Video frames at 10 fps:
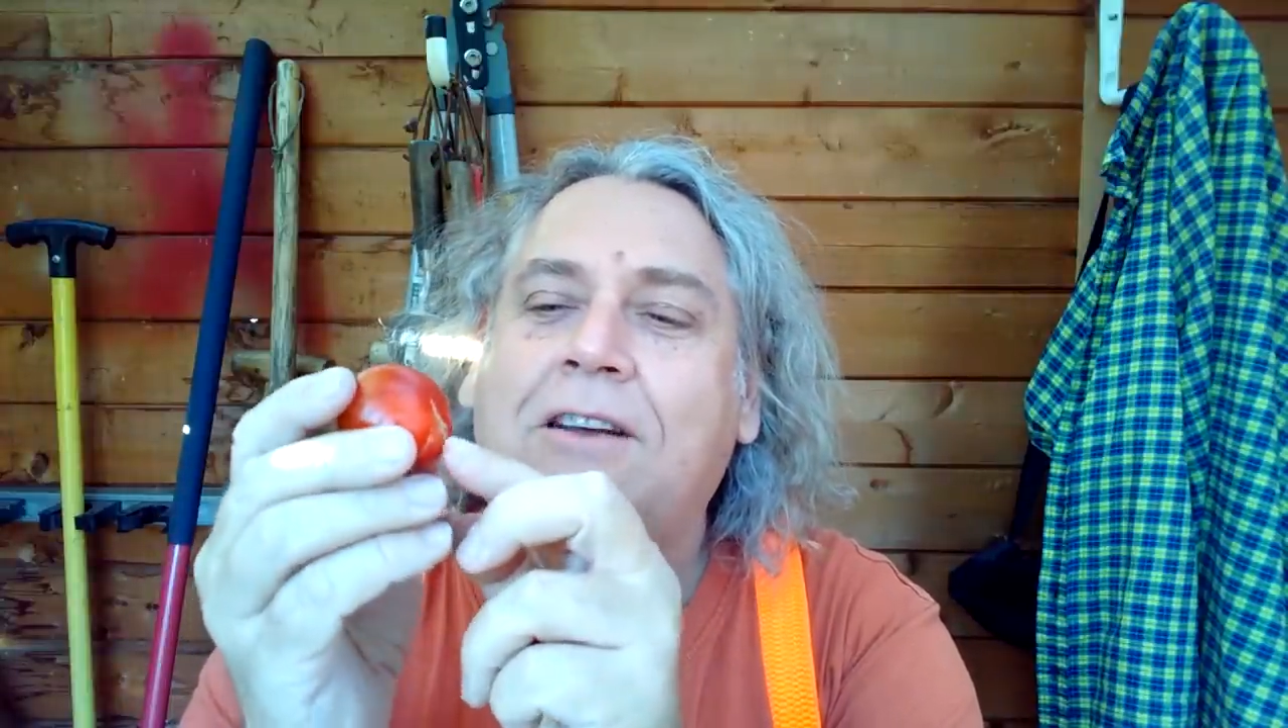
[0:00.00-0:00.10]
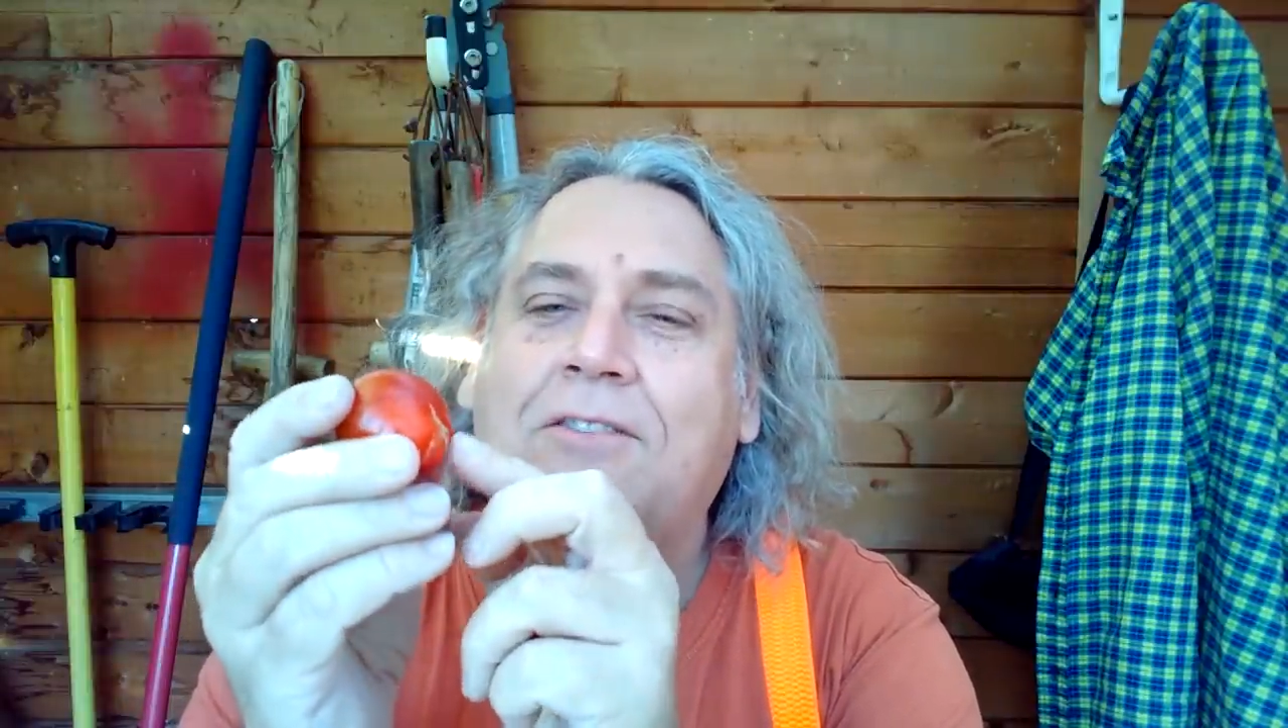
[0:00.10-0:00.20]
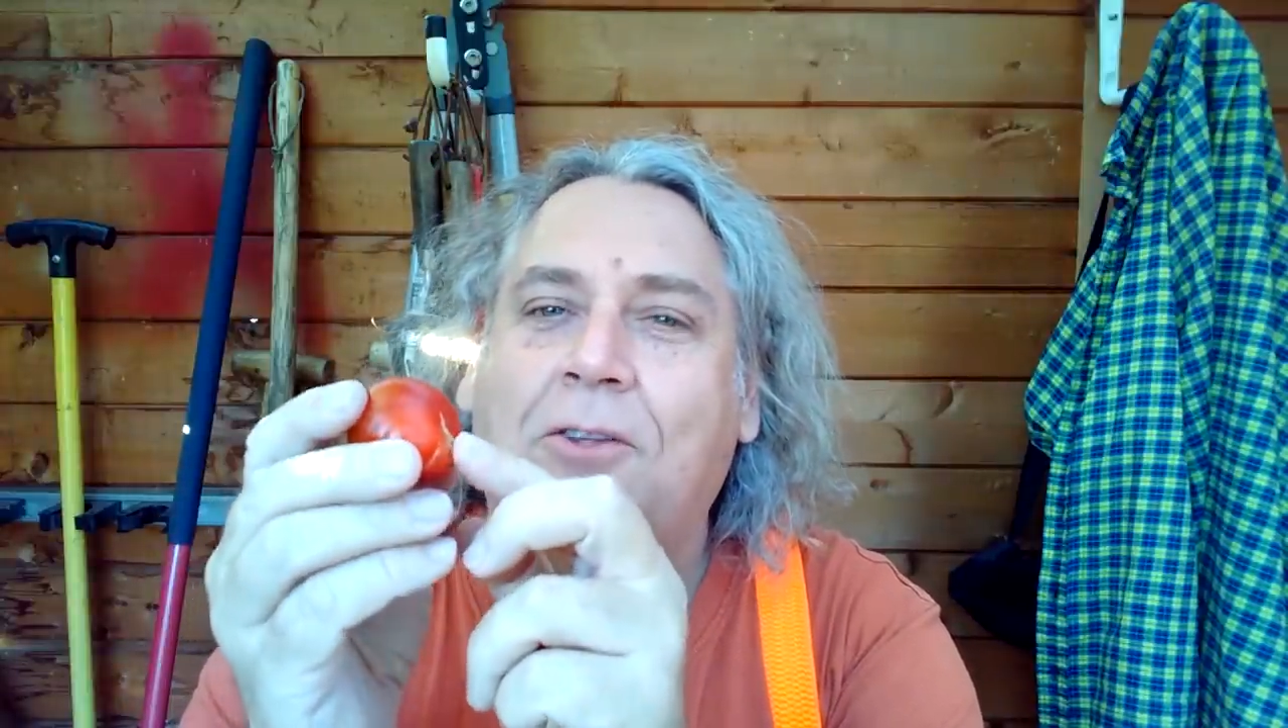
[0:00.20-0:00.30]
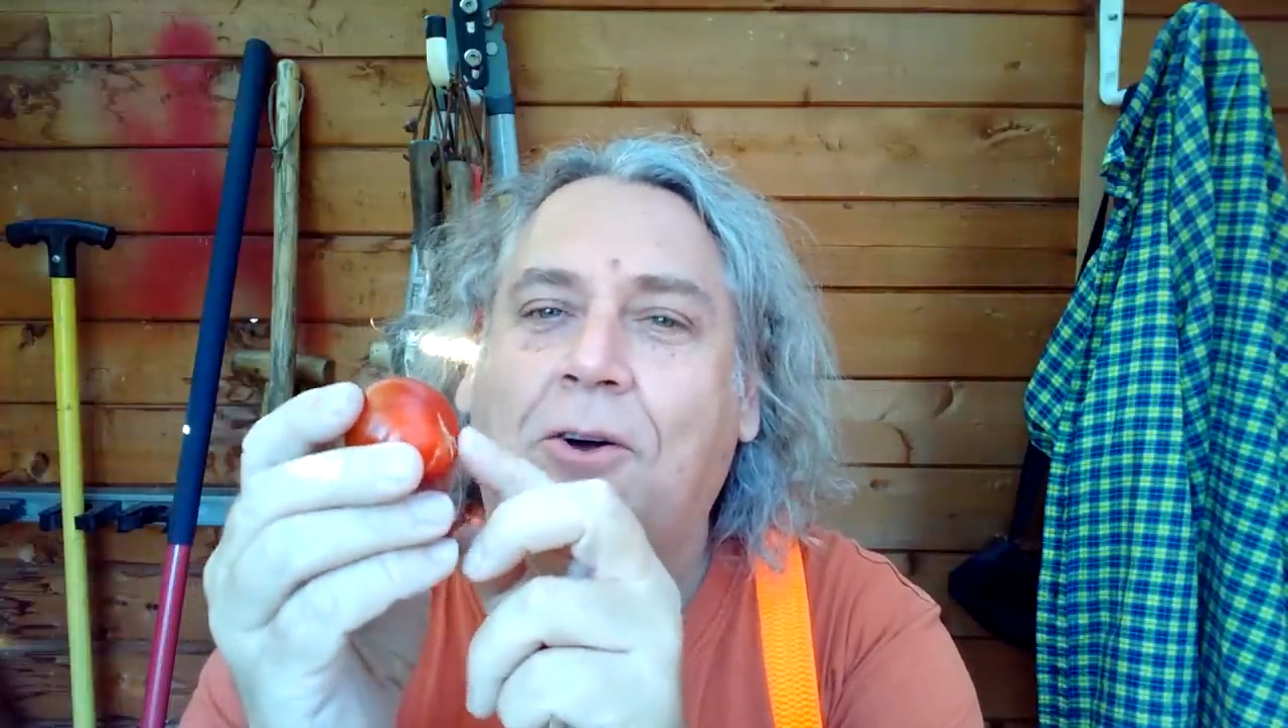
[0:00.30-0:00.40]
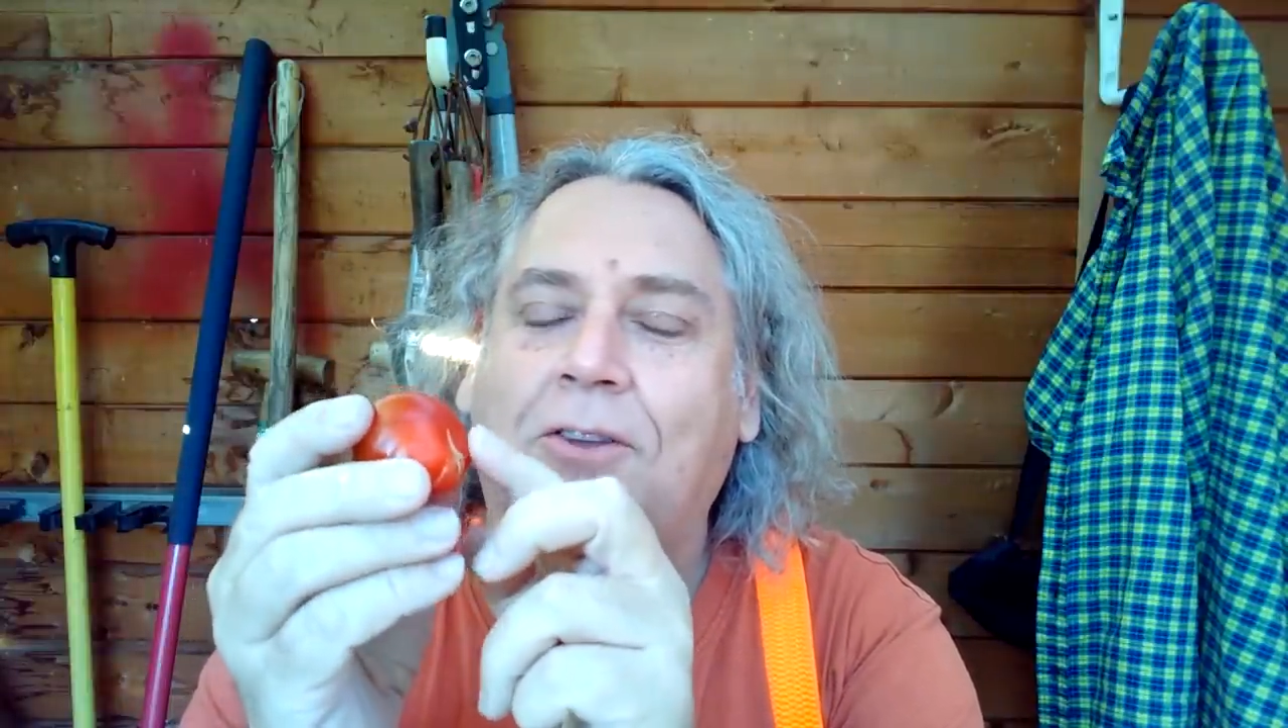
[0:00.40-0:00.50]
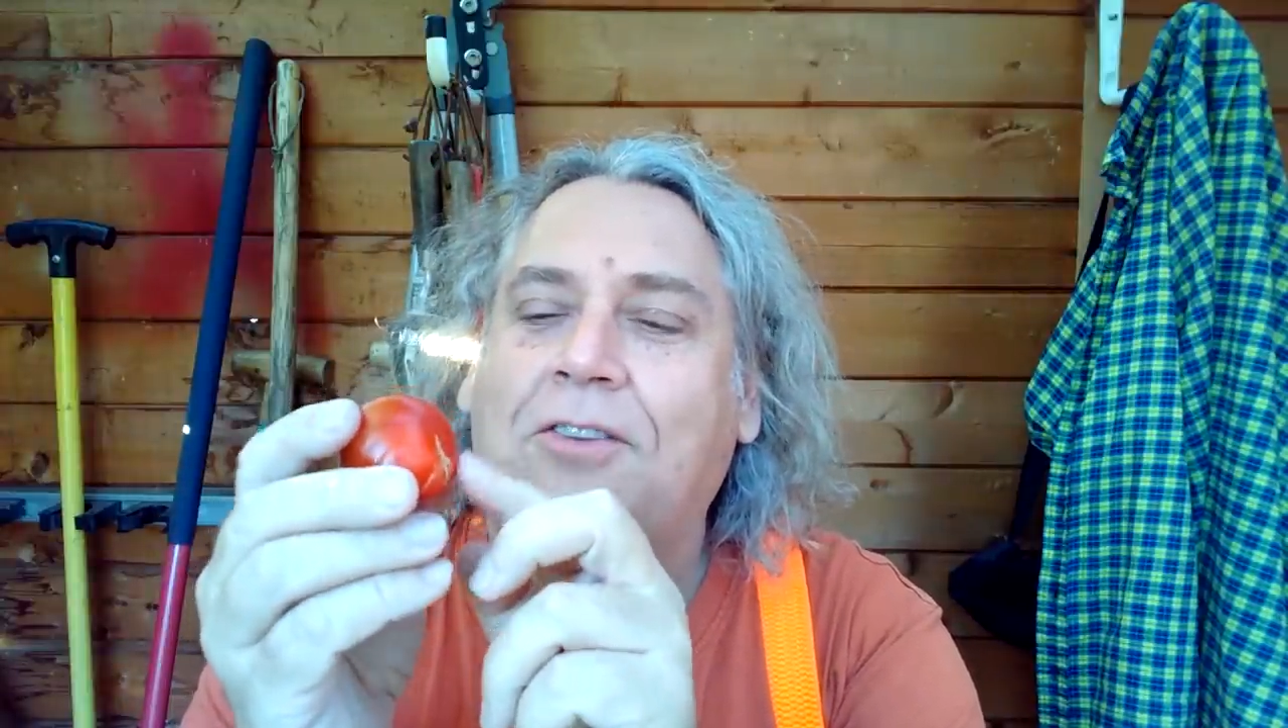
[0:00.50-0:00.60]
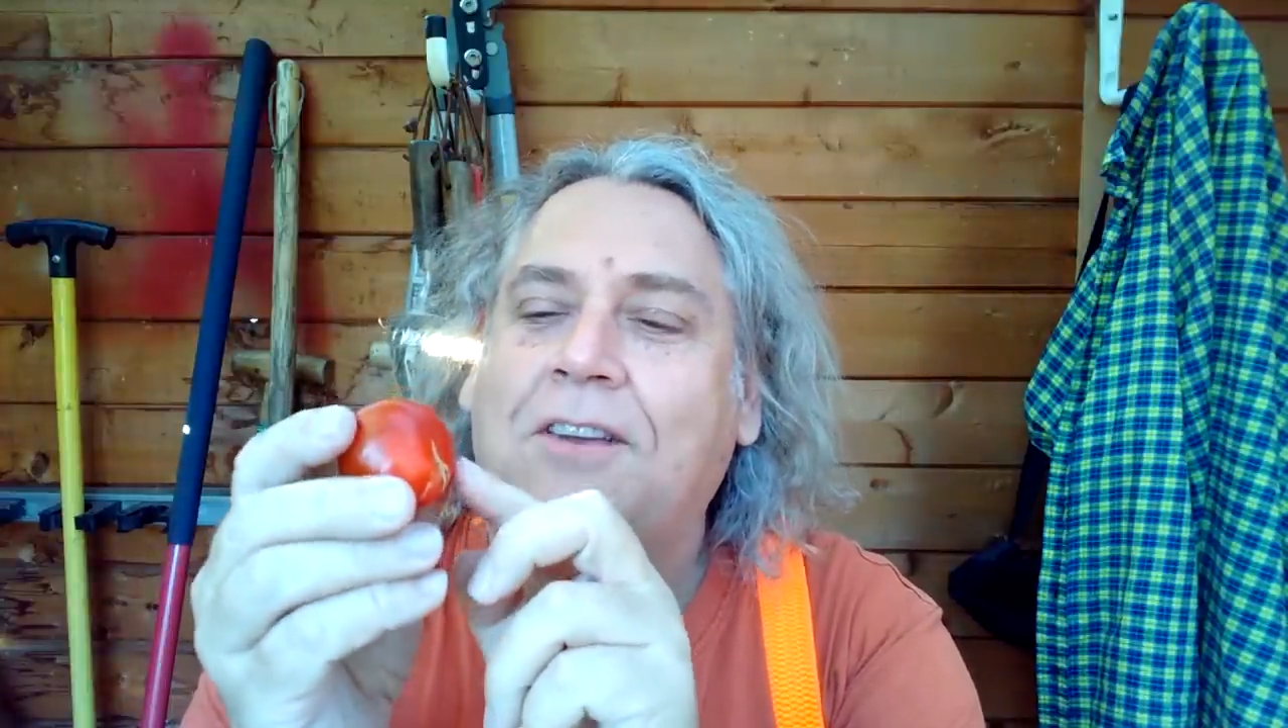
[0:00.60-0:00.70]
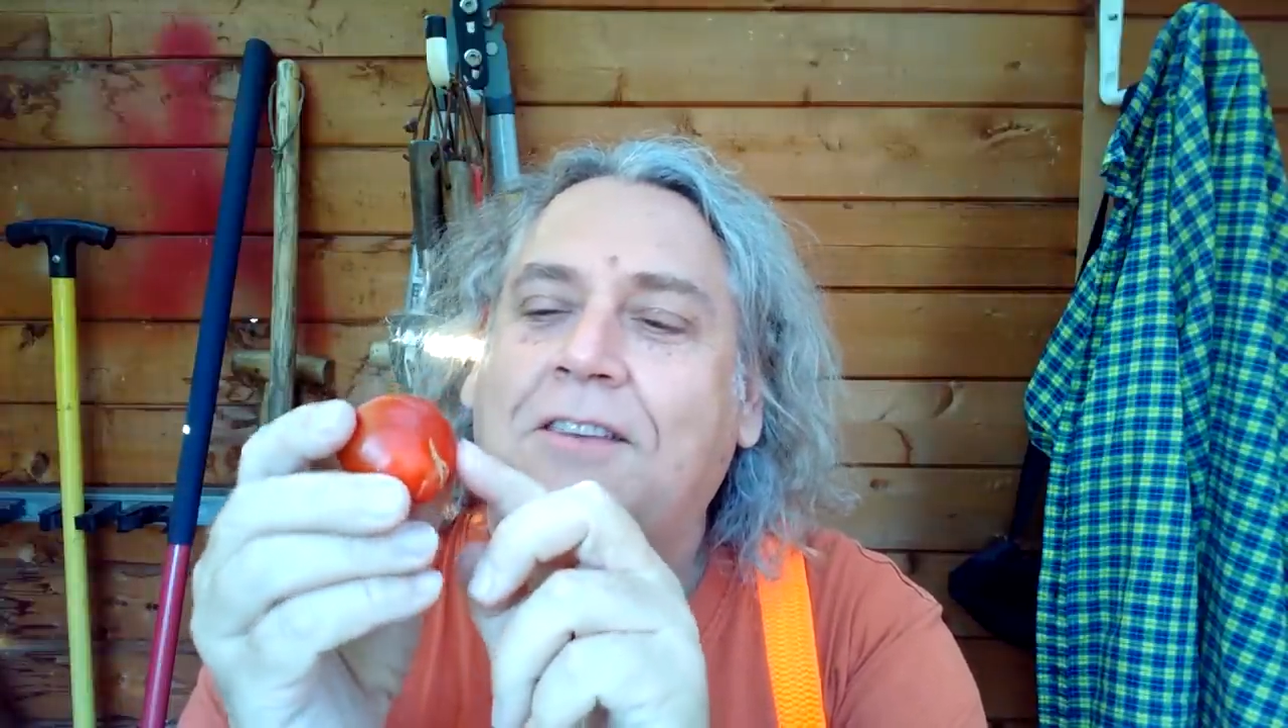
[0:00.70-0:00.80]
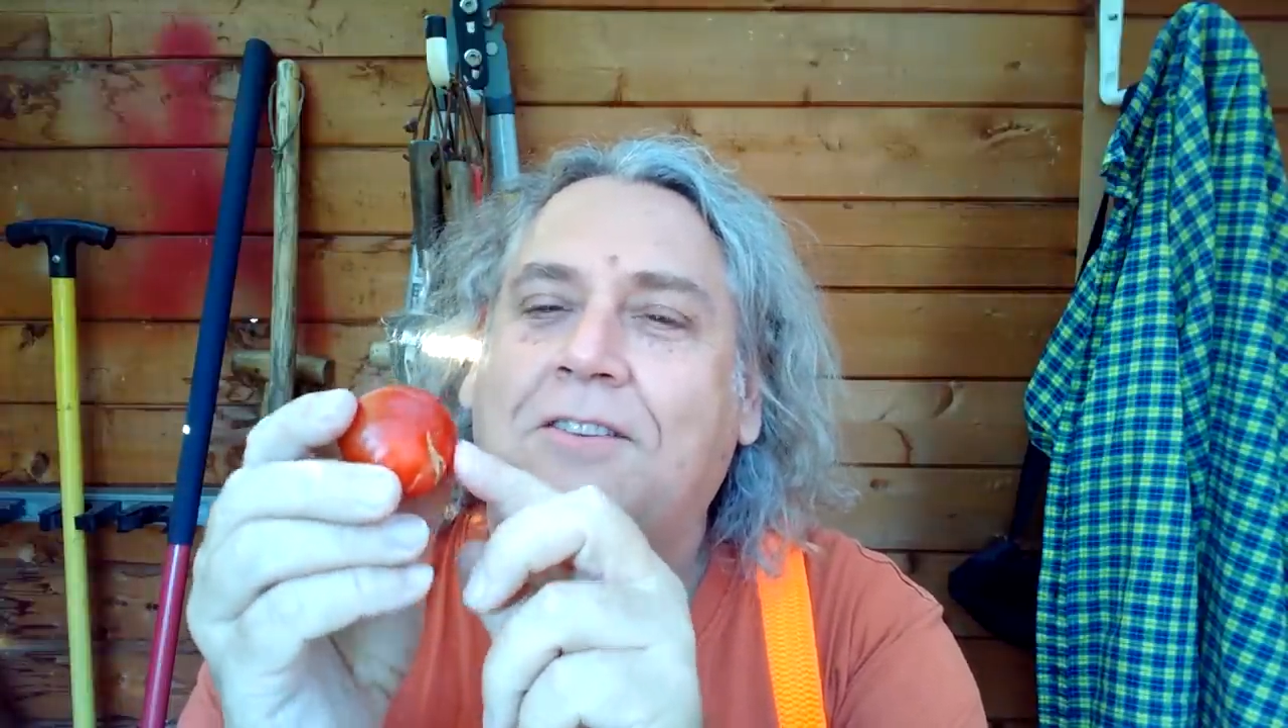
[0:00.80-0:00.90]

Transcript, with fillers: it's not.